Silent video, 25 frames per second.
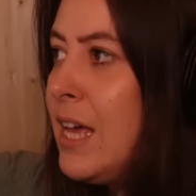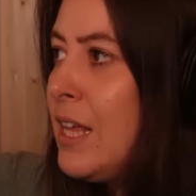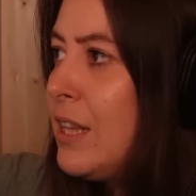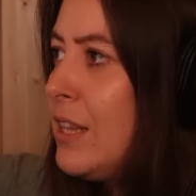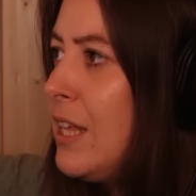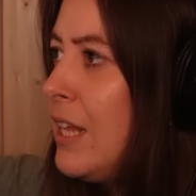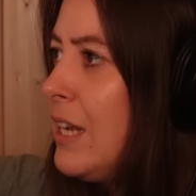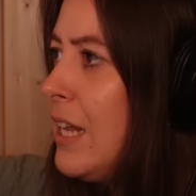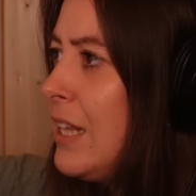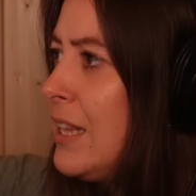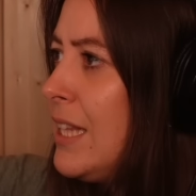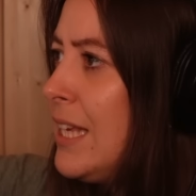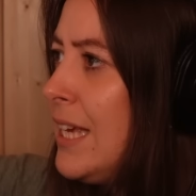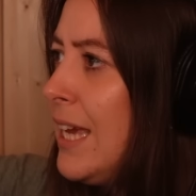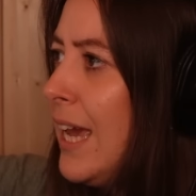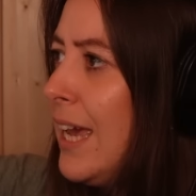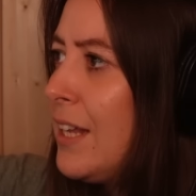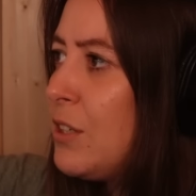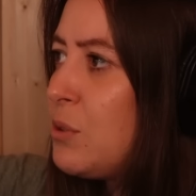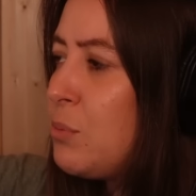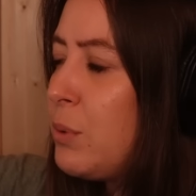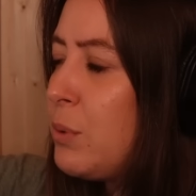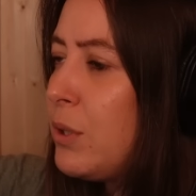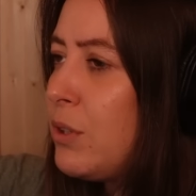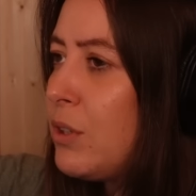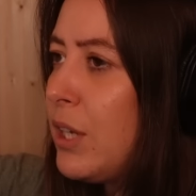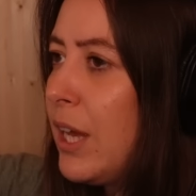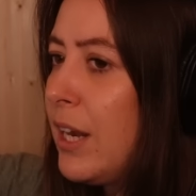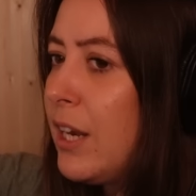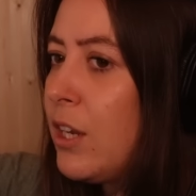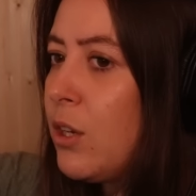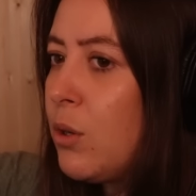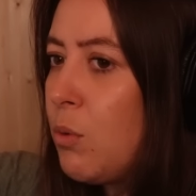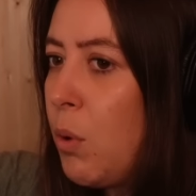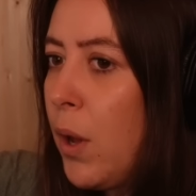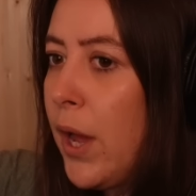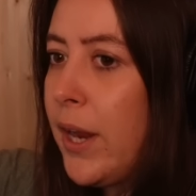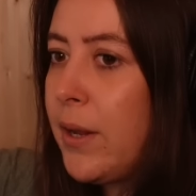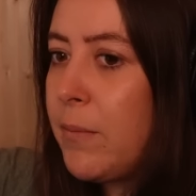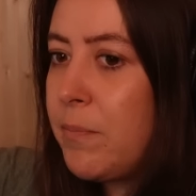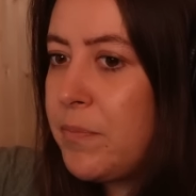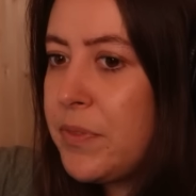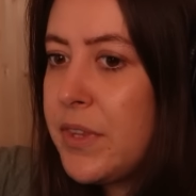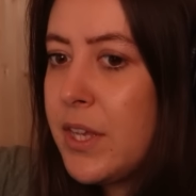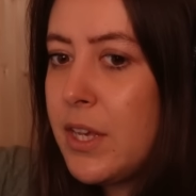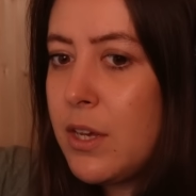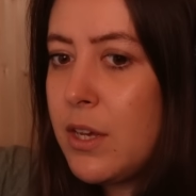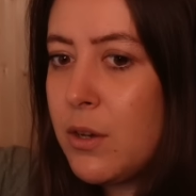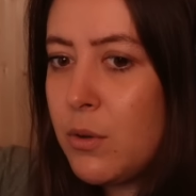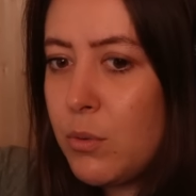Then at the end, we're
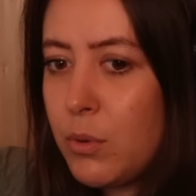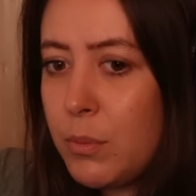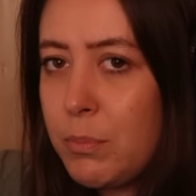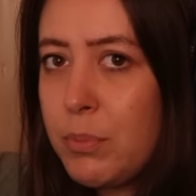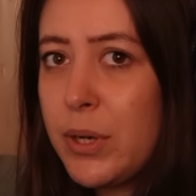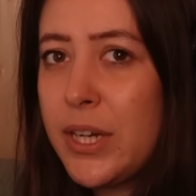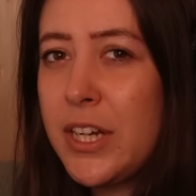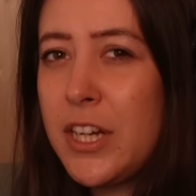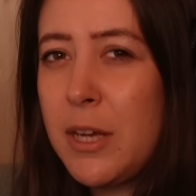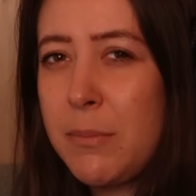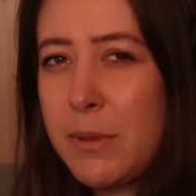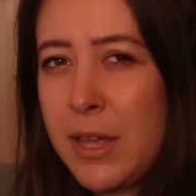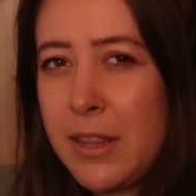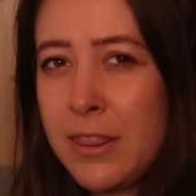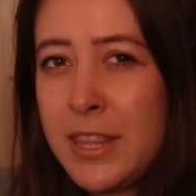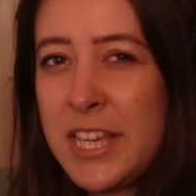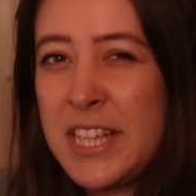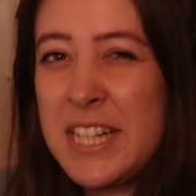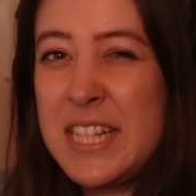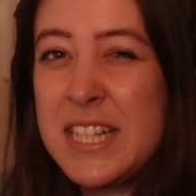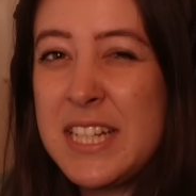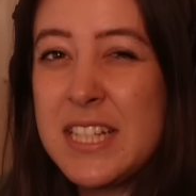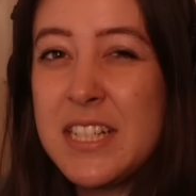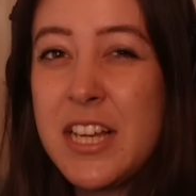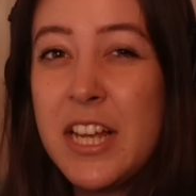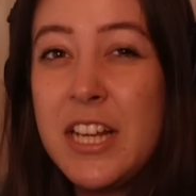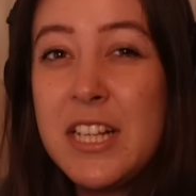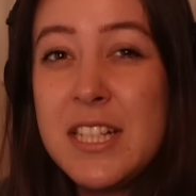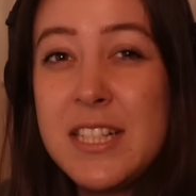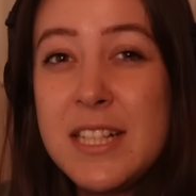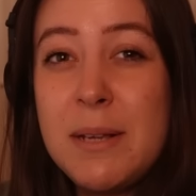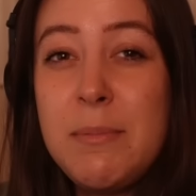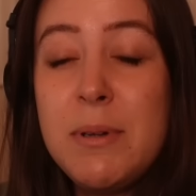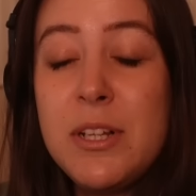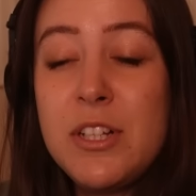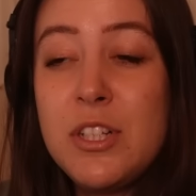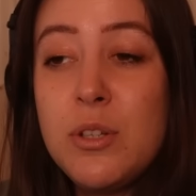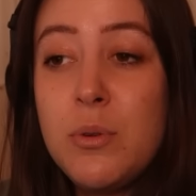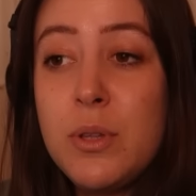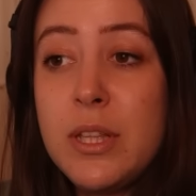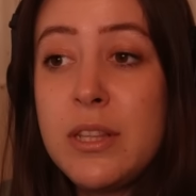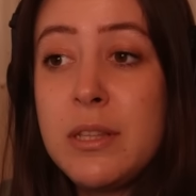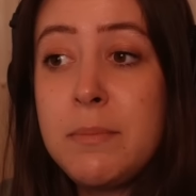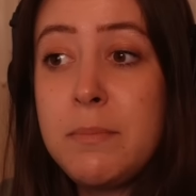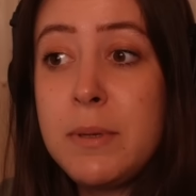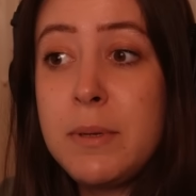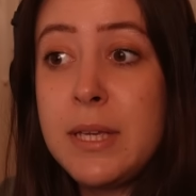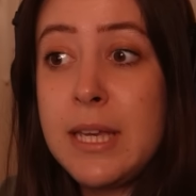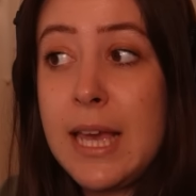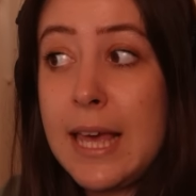bringing up that thickness, kind of similar to
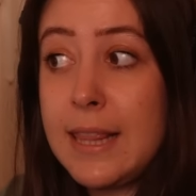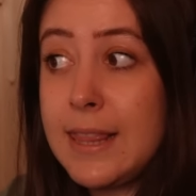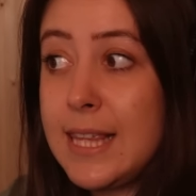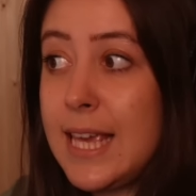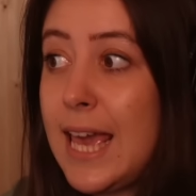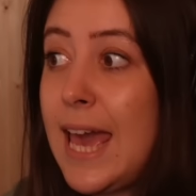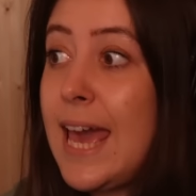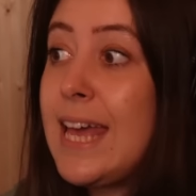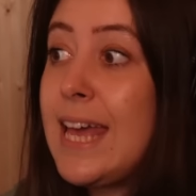the